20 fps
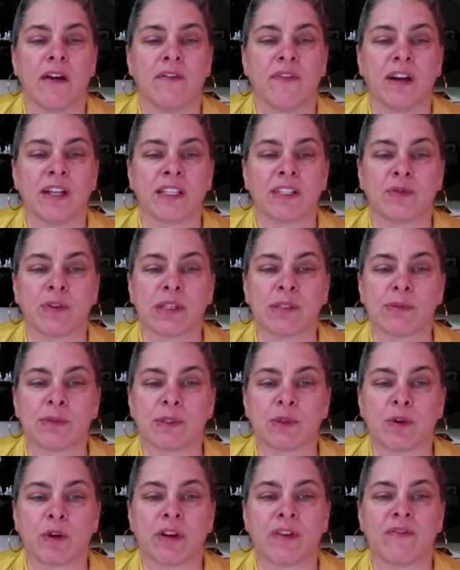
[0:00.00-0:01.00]
fights
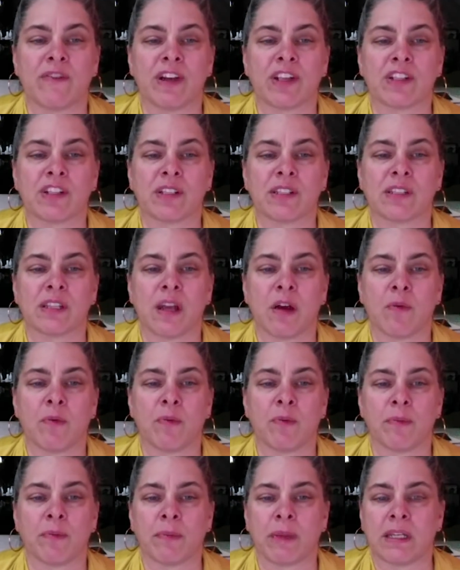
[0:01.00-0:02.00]
respiratory infections, help
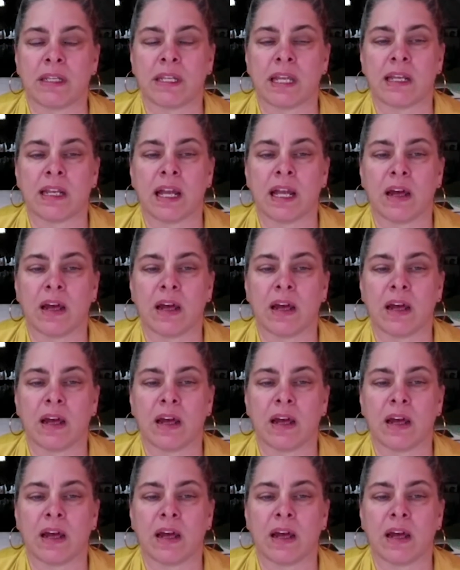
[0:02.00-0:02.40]
maintain a